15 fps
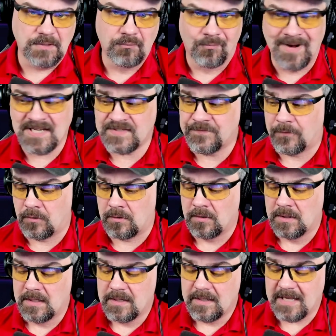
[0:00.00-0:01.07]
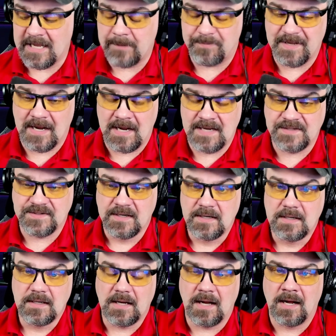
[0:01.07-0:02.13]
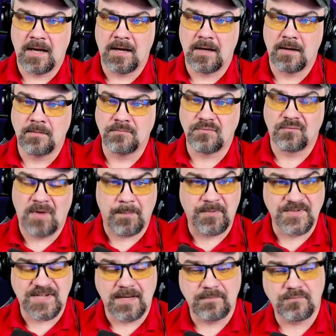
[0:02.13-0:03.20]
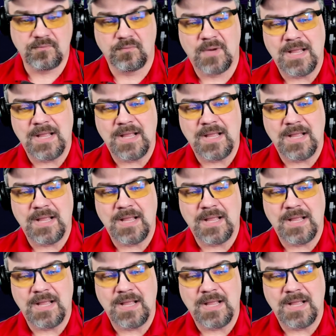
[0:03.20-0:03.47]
RESTful APIs um, represent